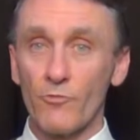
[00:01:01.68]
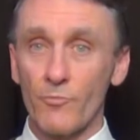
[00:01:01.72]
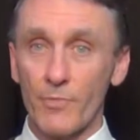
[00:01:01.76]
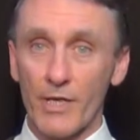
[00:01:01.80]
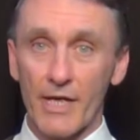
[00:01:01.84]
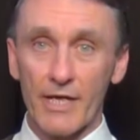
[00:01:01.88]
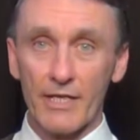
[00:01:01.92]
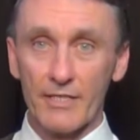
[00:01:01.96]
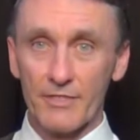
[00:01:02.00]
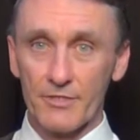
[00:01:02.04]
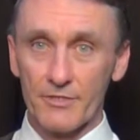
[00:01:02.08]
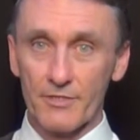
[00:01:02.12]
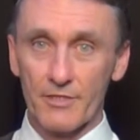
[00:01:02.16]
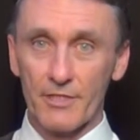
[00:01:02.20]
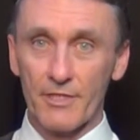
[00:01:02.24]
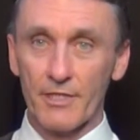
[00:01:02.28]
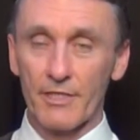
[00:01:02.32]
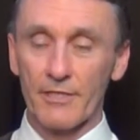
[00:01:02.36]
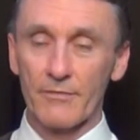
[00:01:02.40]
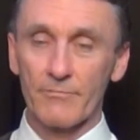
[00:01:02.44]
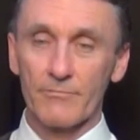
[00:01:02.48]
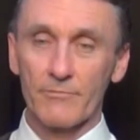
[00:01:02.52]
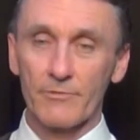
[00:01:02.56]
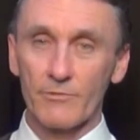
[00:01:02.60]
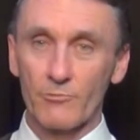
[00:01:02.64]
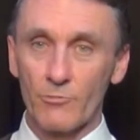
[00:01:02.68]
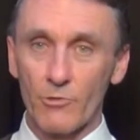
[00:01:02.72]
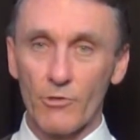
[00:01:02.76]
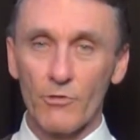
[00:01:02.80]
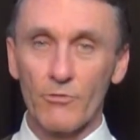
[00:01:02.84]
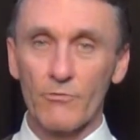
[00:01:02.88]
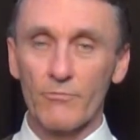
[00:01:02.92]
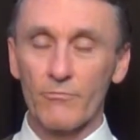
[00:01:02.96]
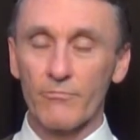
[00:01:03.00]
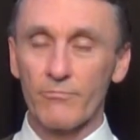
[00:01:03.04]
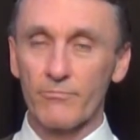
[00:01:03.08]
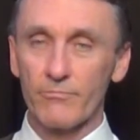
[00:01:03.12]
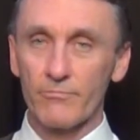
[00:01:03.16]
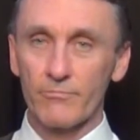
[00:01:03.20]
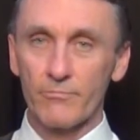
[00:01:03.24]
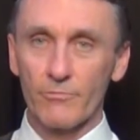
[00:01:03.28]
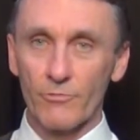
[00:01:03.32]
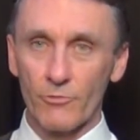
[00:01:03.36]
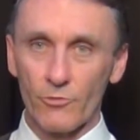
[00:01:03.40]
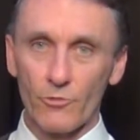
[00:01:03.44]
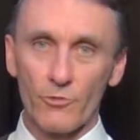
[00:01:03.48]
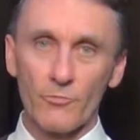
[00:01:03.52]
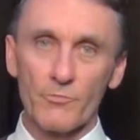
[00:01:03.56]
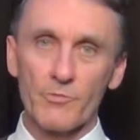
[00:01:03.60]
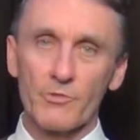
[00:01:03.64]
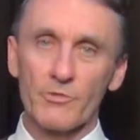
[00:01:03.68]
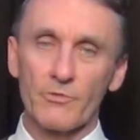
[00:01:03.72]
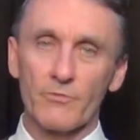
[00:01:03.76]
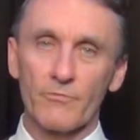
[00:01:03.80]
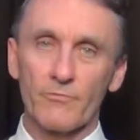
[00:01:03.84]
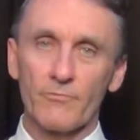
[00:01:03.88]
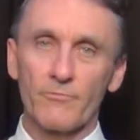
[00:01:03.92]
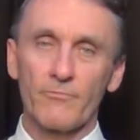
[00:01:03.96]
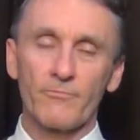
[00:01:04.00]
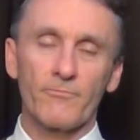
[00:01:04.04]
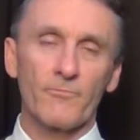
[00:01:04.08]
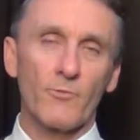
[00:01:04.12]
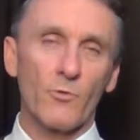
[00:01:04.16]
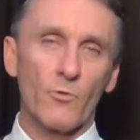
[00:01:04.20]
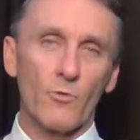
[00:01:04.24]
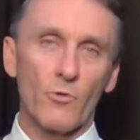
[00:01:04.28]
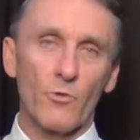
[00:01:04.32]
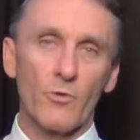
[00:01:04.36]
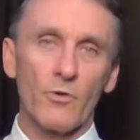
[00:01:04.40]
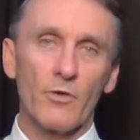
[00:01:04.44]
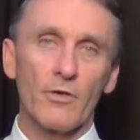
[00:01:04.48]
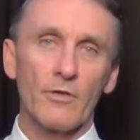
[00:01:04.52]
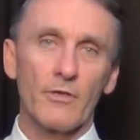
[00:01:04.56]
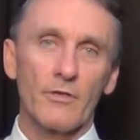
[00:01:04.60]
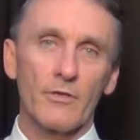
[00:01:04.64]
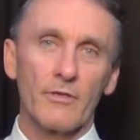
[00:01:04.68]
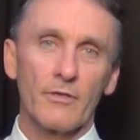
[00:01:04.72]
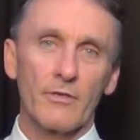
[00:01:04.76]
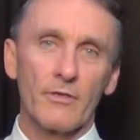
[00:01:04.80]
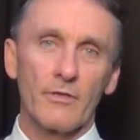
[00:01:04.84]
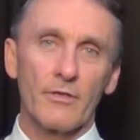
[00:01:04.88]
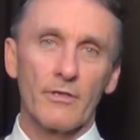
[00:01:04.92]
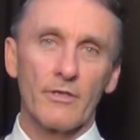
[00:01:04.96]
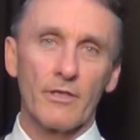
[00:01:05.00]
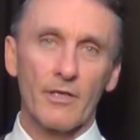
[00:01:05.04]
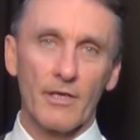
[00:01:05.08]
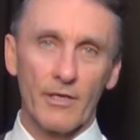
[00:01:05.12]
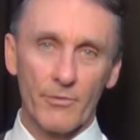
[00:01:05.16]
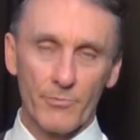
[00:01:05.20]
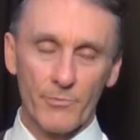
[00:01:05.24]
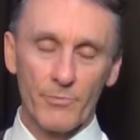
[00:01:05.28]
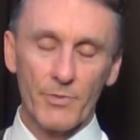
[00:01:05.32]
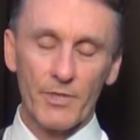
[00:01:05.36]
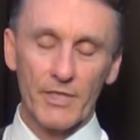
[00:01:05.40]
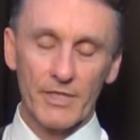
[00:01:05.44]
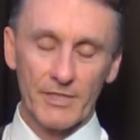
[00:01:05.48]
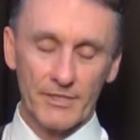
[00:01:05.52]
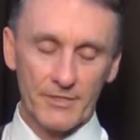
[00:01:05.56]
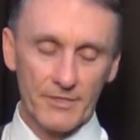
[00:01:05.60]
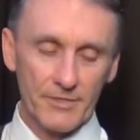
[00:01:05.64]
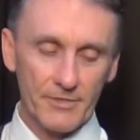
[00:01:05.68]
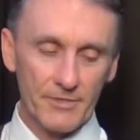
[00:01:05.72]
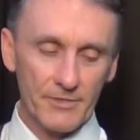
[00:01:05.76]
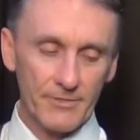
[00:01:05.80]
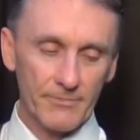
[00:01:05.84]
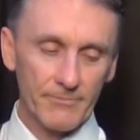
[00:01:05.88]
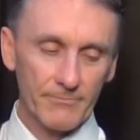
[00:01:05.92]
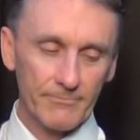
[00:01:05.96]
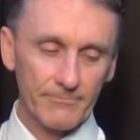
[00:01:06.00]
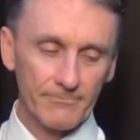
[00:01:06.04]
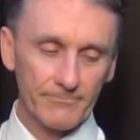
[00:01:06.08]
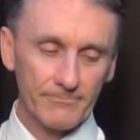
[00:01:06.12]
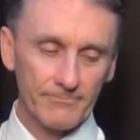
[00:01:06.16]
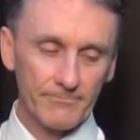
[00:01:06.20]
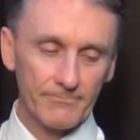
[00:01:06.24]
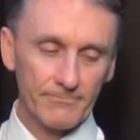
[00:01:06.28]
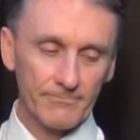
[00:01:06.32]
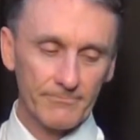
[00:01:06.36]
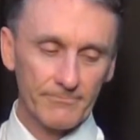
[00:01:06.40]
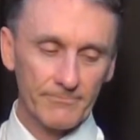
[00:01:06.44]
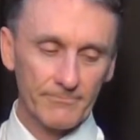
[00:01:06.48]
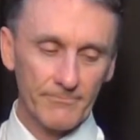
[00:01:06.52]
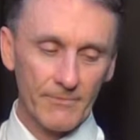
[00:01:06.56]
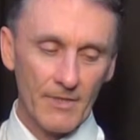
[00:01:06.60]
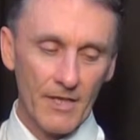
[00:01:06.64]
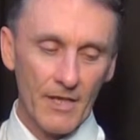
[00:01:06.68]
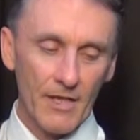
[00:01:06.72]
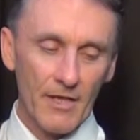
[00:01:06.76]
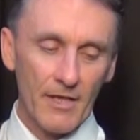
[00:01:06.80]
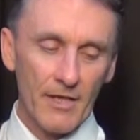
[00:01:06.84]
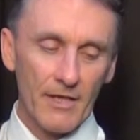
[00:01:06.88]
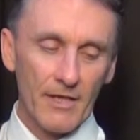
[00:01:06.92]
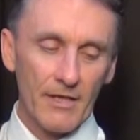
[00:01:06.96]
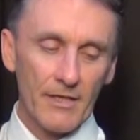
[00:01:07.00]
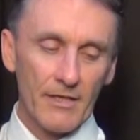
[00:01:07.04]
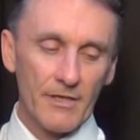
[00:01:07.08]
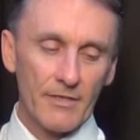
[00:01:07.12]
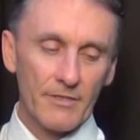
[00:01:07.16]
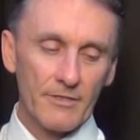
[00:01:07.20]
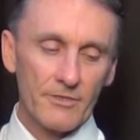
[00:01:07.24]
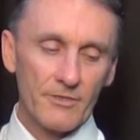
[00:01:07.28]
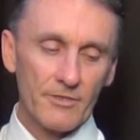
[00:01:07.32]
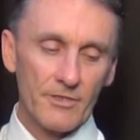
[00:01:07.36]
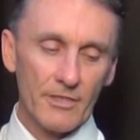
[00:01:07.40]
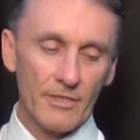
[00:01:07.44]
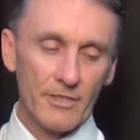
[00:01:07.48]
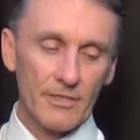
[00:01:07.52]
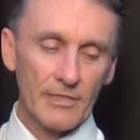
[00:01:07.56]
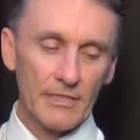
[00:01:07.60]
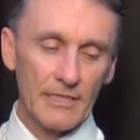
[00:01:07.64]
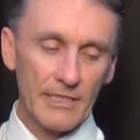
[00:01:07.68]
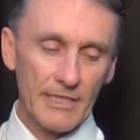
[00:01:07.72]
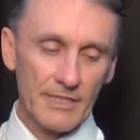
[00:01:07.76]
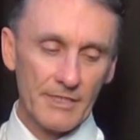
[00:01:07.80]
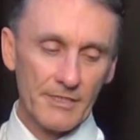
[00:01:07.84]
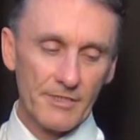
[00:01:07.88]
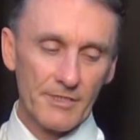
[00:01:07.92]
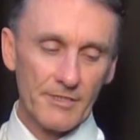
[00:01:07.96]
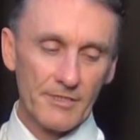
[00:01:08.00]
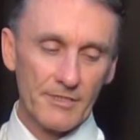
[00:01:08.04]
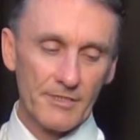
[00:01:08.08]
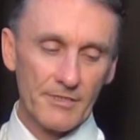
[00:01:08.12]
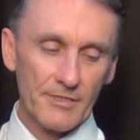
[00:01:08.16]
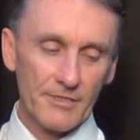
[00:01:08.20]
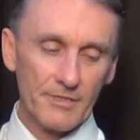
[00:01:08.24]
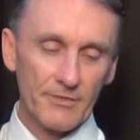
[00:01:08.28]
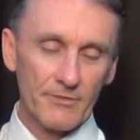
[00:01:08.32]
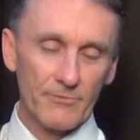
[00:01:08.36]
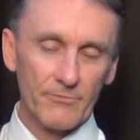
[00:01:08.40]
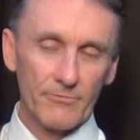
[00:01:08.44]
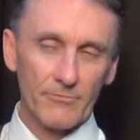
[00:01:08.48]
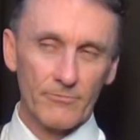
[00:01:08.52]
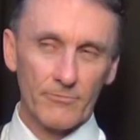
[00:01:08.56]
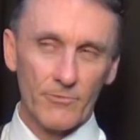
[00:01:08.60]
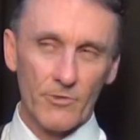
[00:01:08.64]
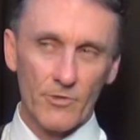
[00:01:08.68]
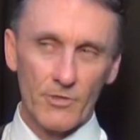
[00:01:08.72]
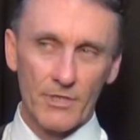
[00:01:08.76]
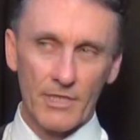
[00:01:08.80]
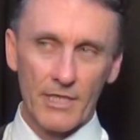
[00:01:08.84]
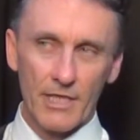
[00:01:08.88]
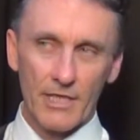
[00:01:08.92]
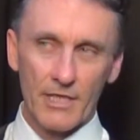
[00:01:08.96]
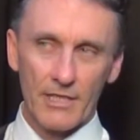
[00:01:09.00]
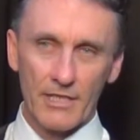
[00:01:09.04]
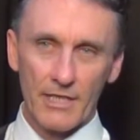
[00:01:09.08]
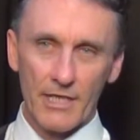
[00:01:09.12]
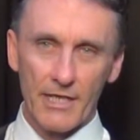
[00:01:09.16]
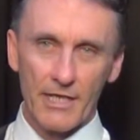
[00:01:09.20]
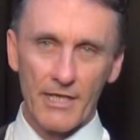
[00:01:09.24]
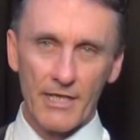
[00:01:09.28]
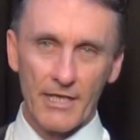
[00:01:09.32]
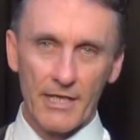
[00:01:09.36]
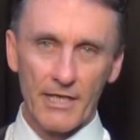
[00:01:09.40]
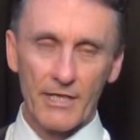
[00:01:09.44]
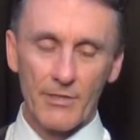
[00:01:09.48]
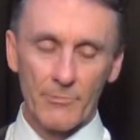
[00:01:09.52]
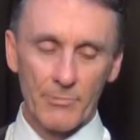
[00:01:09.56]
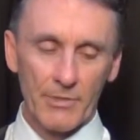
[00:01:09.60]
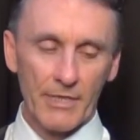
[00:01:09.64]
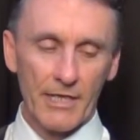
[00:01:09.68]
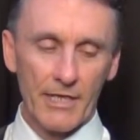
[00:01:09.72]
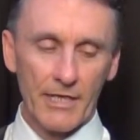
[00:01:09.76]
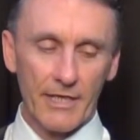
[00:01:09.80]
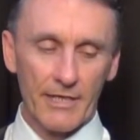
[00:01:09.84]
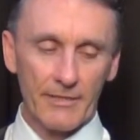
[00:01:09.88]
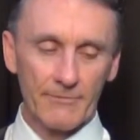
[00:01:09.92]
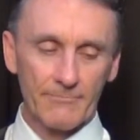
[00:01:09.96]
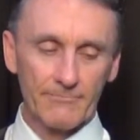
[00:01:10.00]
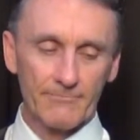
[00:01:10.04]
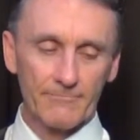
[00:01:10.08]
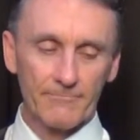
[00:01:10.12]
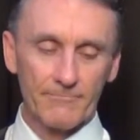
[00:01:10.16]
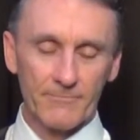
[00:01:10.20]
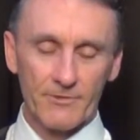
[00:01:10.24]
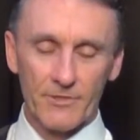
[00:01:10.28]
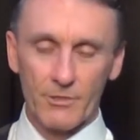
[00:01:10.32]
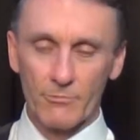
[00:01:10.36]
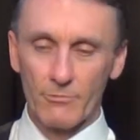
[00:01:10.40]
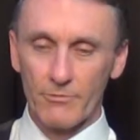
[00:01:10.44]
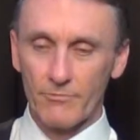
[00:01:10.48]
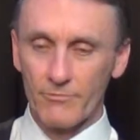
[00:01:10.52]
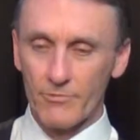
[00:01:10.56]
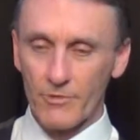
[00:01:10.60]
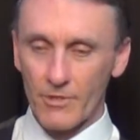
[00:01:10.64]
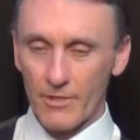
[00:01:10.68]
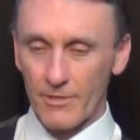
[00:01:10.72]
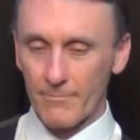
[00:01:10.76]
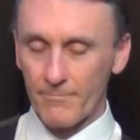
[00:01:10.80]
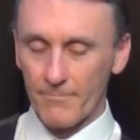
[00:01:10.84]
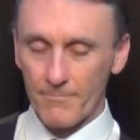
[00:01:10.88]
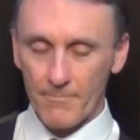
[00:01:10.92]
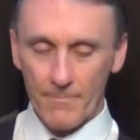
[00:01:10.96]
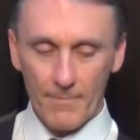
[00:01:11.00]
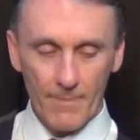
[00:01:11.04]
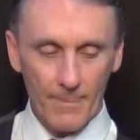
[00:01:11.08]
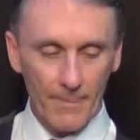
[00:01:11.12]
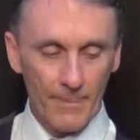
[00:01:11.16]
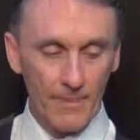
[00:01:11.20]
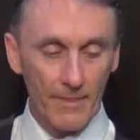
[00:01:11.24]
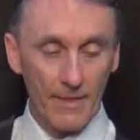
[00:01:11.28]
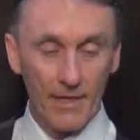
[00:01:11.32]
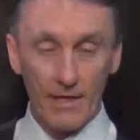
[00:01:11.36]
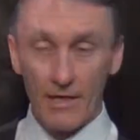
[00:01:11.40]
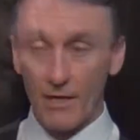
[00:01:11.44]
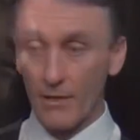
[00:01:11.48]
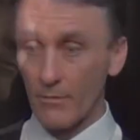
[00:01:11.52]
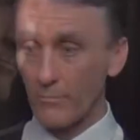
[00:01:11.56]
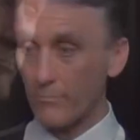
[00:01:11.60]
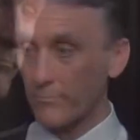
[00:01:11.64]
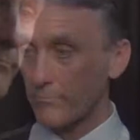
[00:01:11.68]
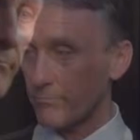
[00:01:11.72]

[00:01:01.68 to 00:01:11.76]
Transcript: bars there, 12 groups of 4 beats. So let's work out now how to play it. So we've got our